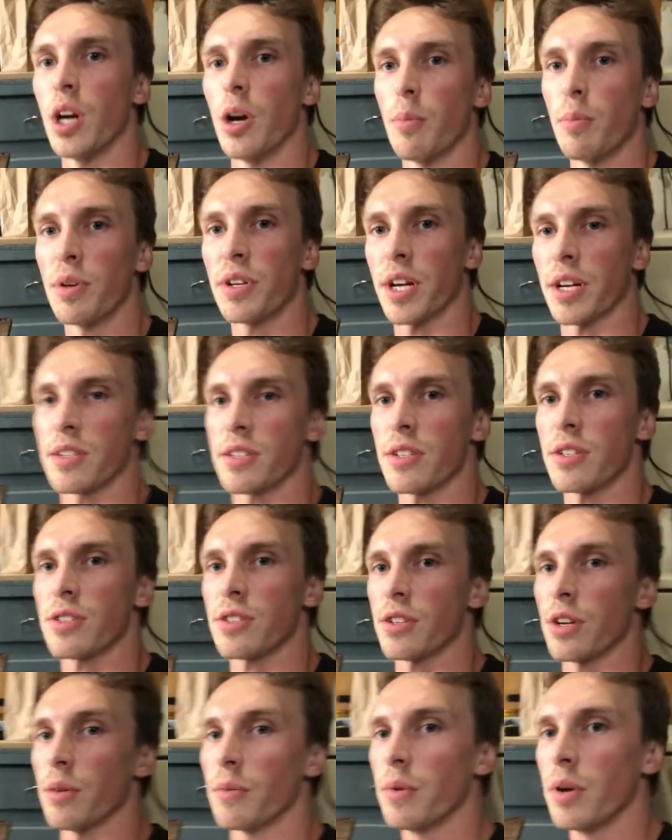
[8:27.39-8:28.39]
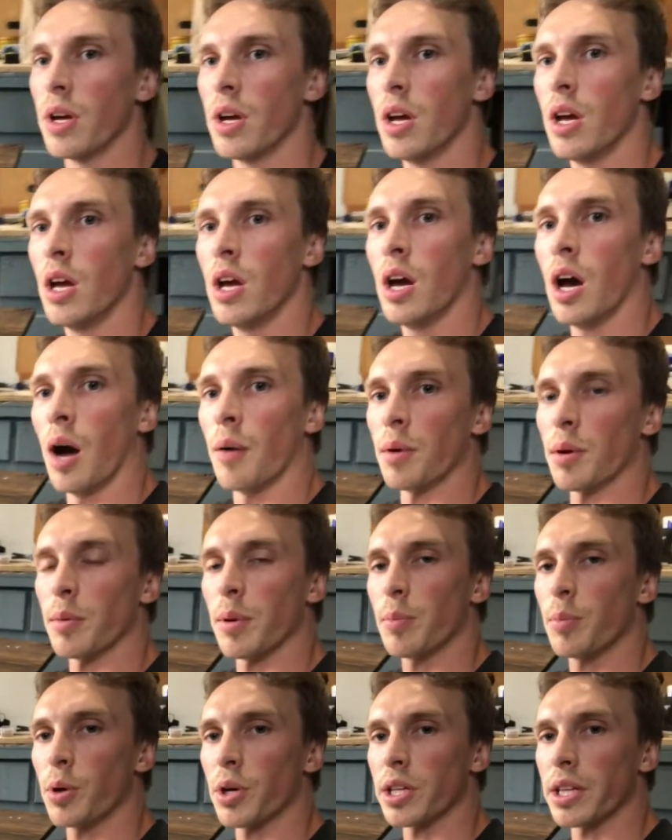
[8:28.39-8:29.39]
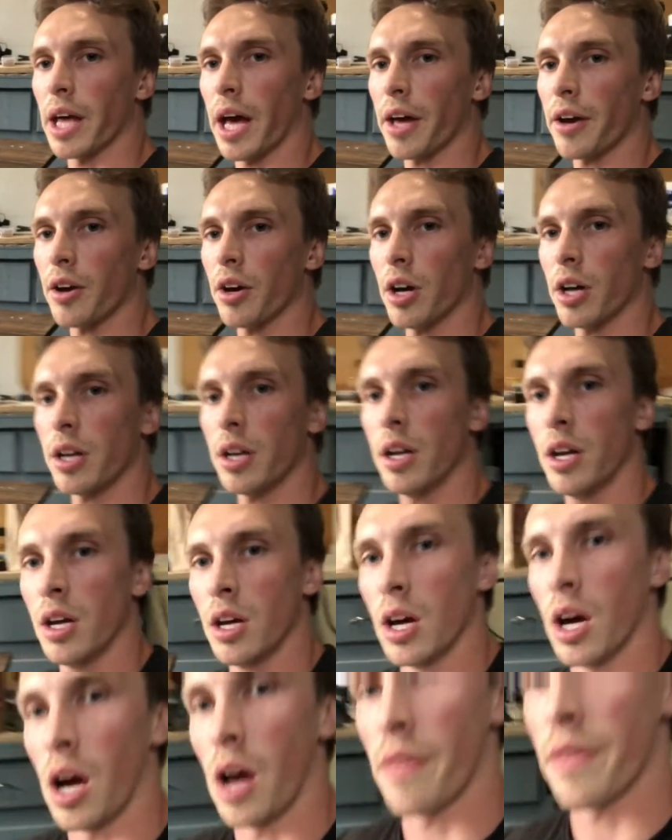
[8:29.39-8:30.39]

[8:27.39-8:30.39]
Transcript: protects it. So I'm going to be putting that on, and